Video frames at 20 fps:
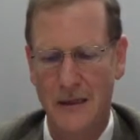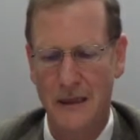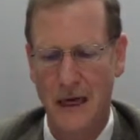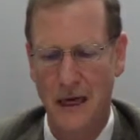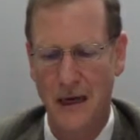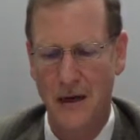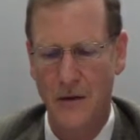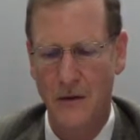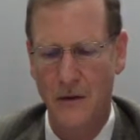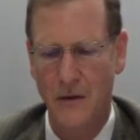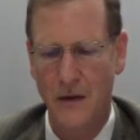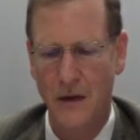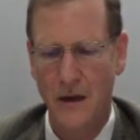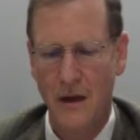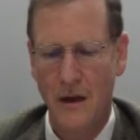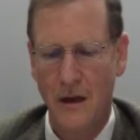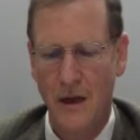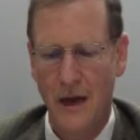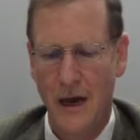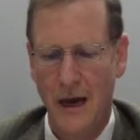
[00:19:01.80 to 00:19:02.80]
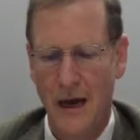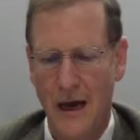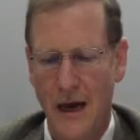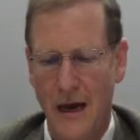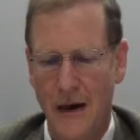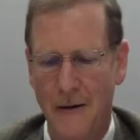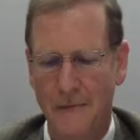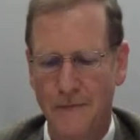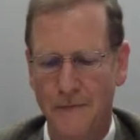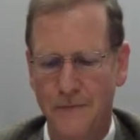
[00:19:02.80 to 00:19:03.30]
cycle.
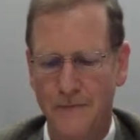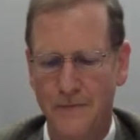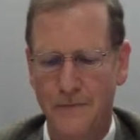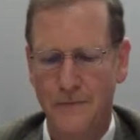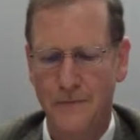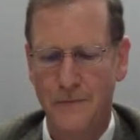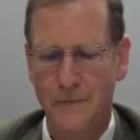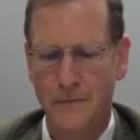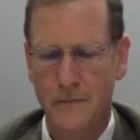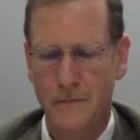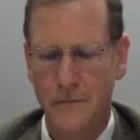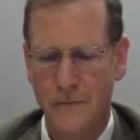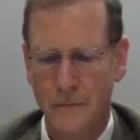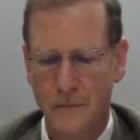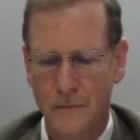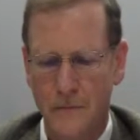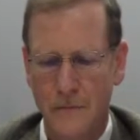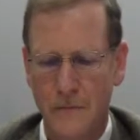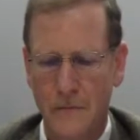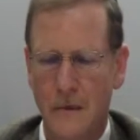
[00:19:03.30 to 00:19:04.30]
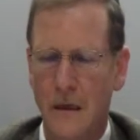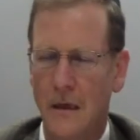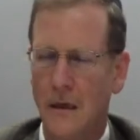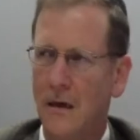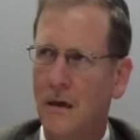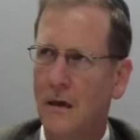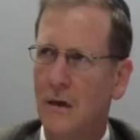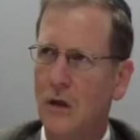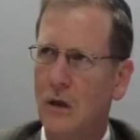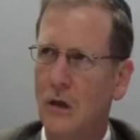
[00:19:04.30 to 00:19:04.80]
Um,
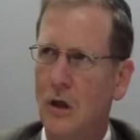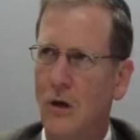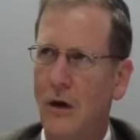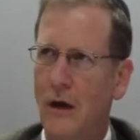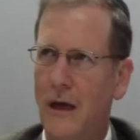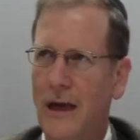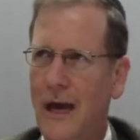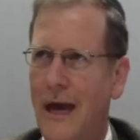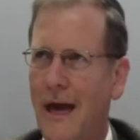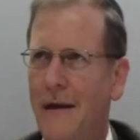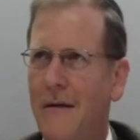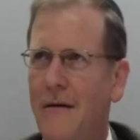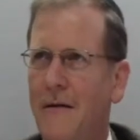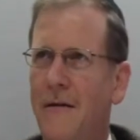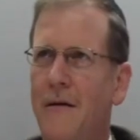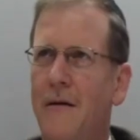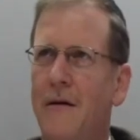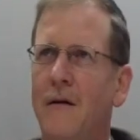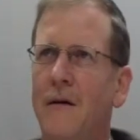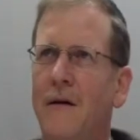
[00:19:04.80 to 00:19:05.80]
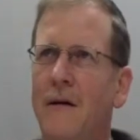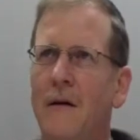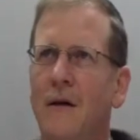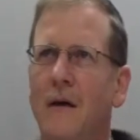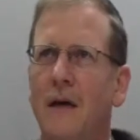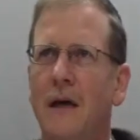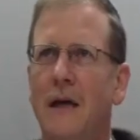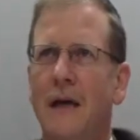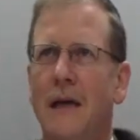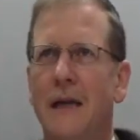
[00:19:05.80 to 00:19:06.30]
so
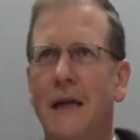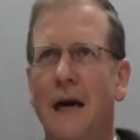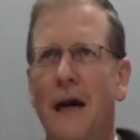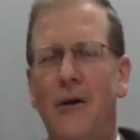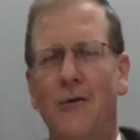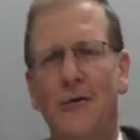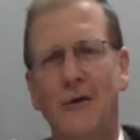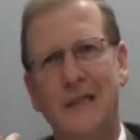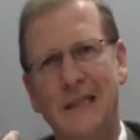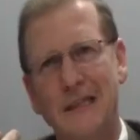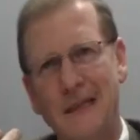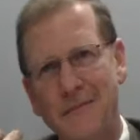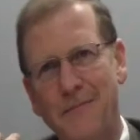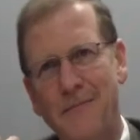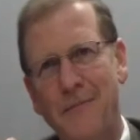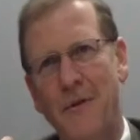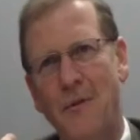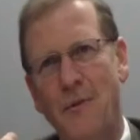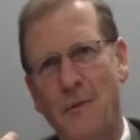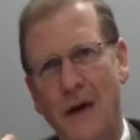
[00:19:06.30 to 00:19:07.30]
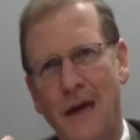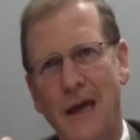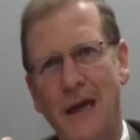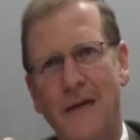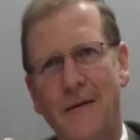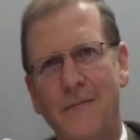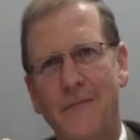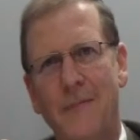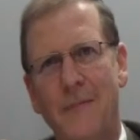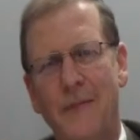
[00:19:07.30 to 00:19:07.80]
again, in our simple
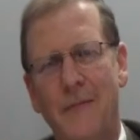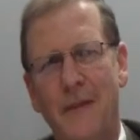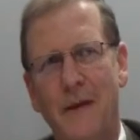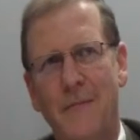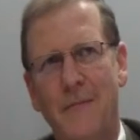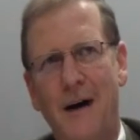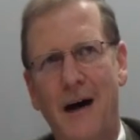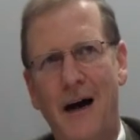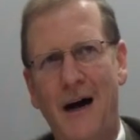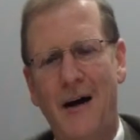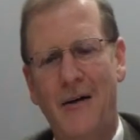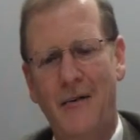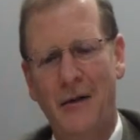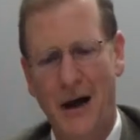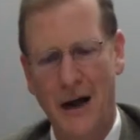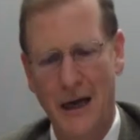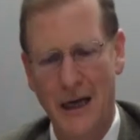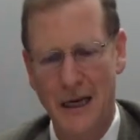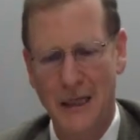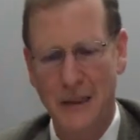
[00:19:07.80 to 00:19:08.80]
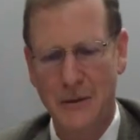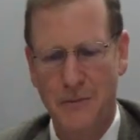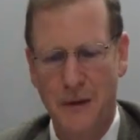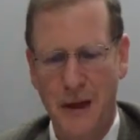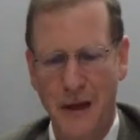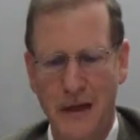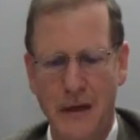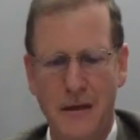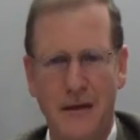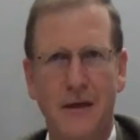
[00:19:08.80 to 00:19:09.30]
way, the Maharal
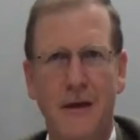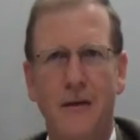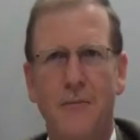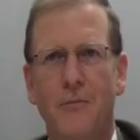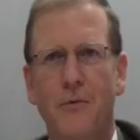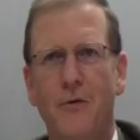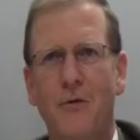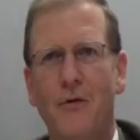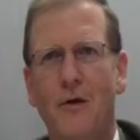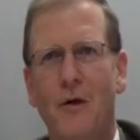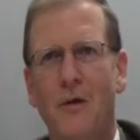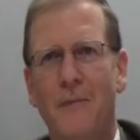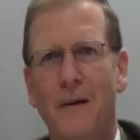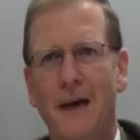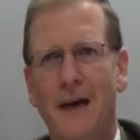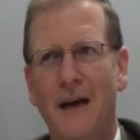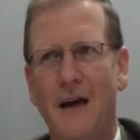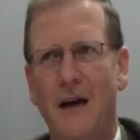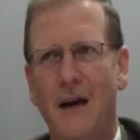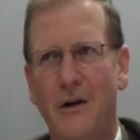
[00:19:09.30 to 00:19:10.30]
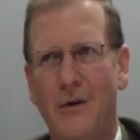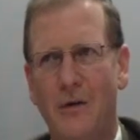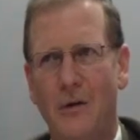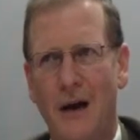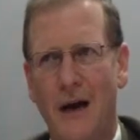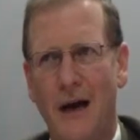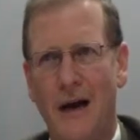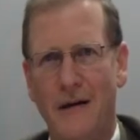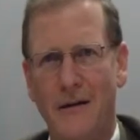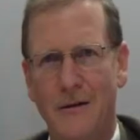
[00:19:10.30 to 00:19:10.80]
explained it in a book called Be'er
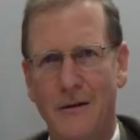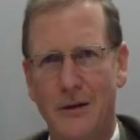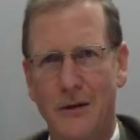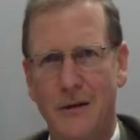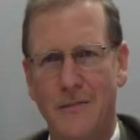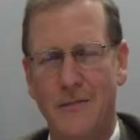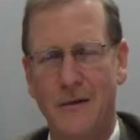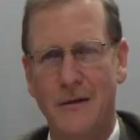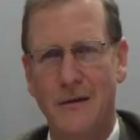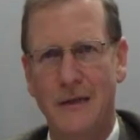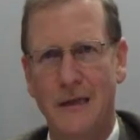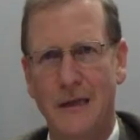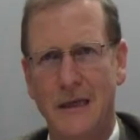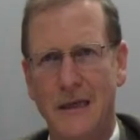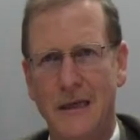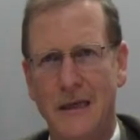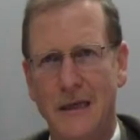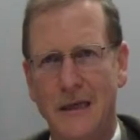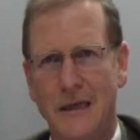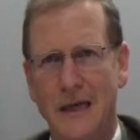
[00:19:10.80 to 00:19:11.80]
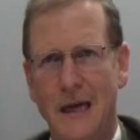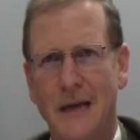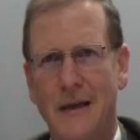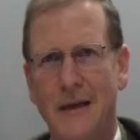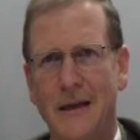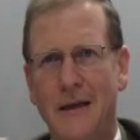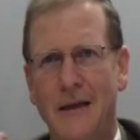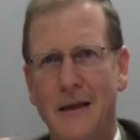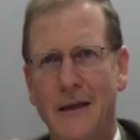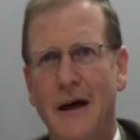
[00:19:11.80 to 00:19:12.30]
HaGolah, chapter 6. He
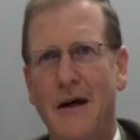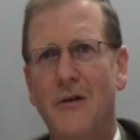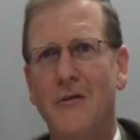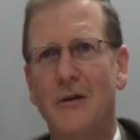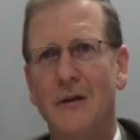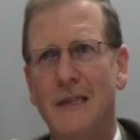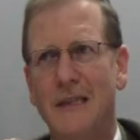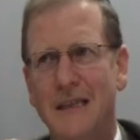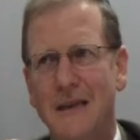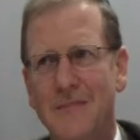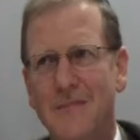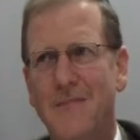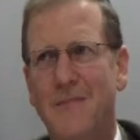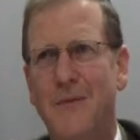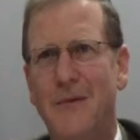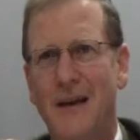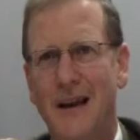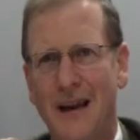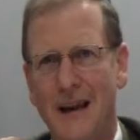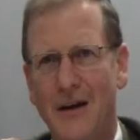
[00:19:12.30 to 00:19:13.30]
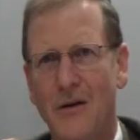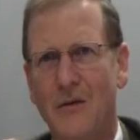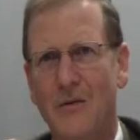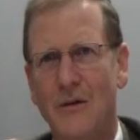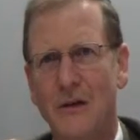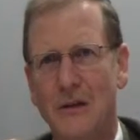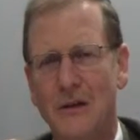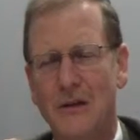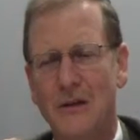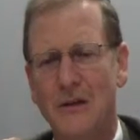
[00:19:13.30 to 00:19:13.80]
said that in our simple
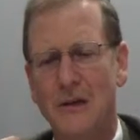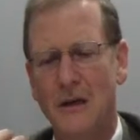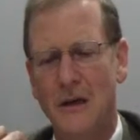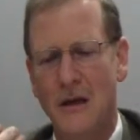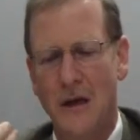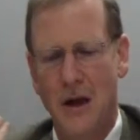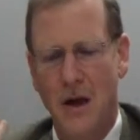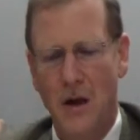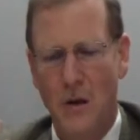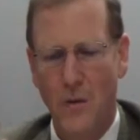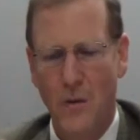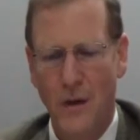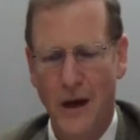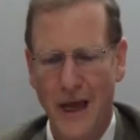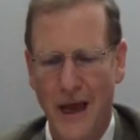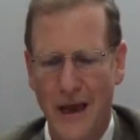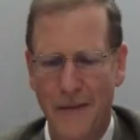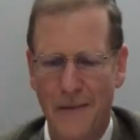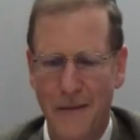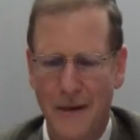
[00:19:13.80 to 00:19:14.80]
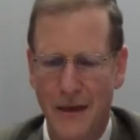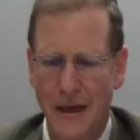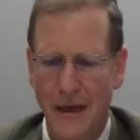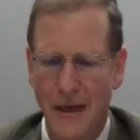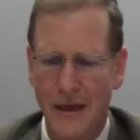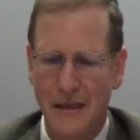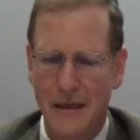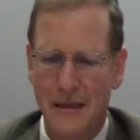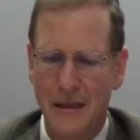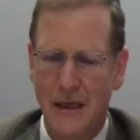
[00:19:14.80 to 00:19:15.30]
language, what happened
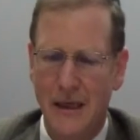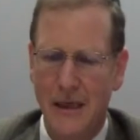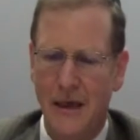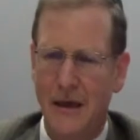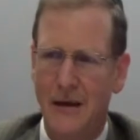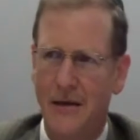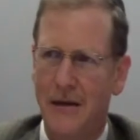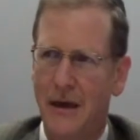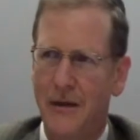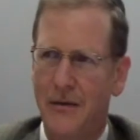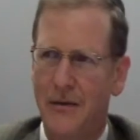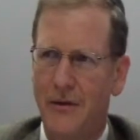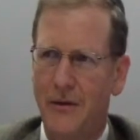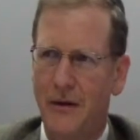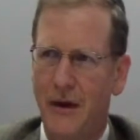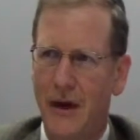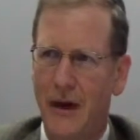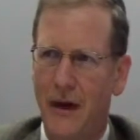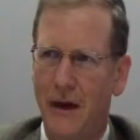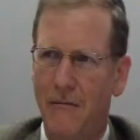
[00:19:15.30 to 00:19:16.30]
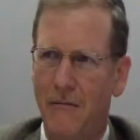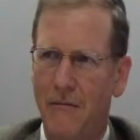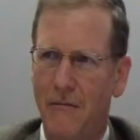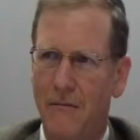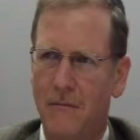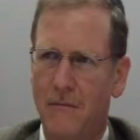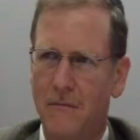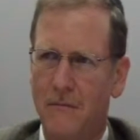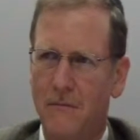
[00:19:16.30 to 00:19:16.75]
is that um,